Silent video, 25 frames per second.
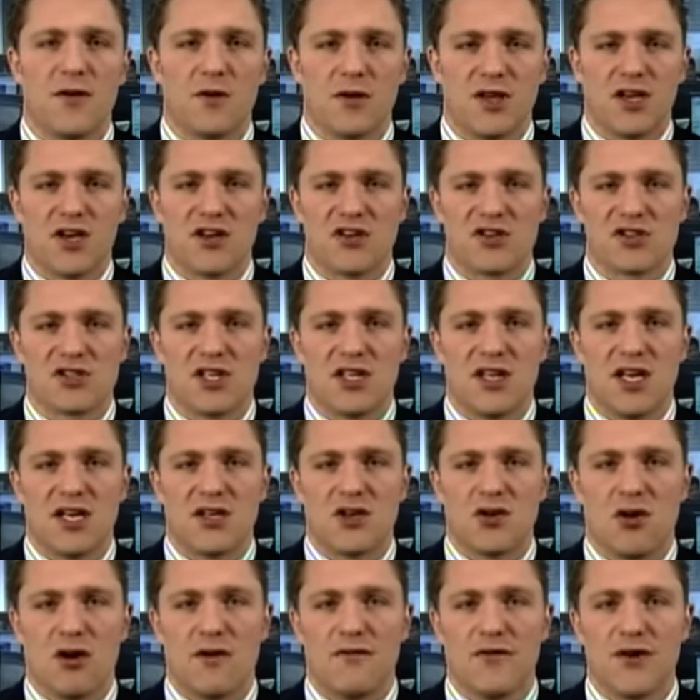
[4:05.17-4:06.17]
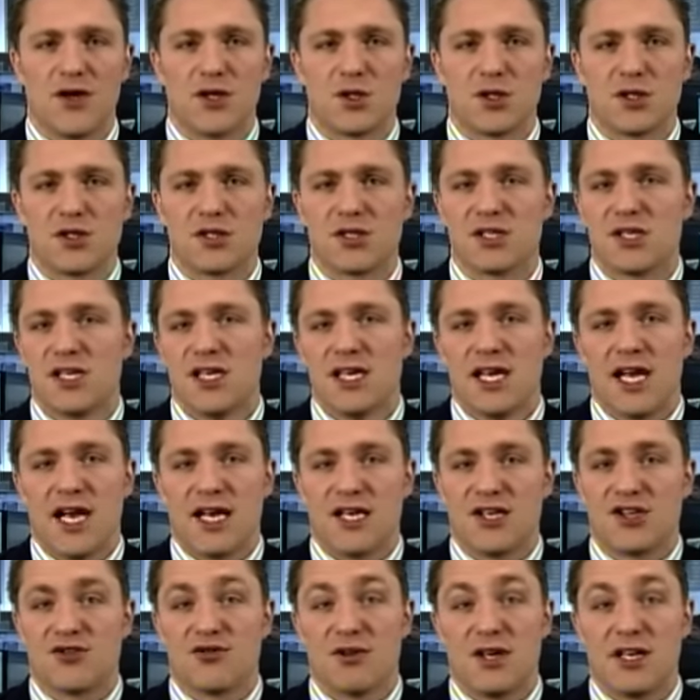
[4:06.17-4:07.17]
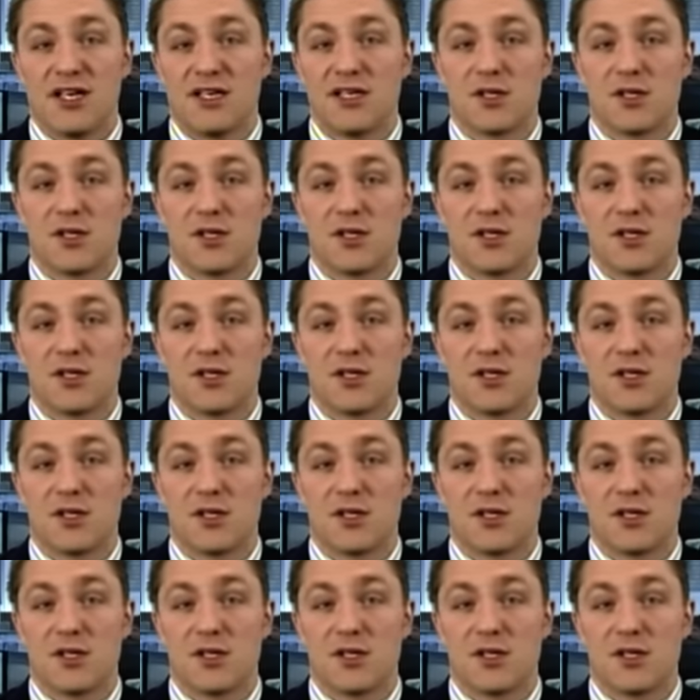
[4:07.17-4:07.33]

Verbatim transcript: So I do think that you're going to see that divergence,